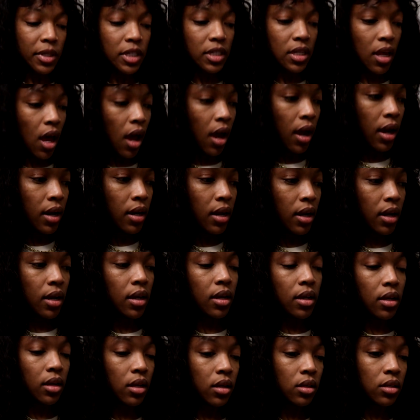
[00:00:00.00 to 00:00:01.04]
design
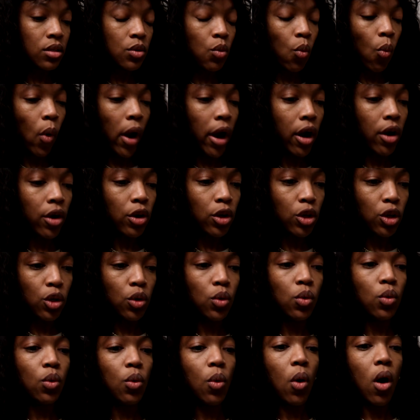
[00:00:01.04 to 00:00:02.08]
is where
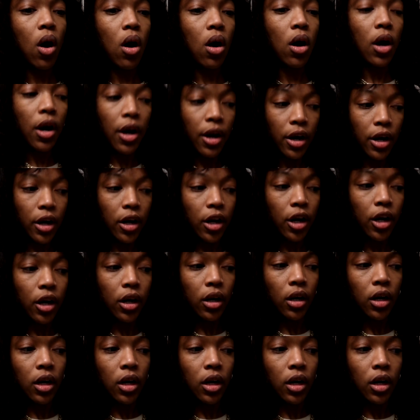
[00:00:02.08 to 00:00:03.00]
you are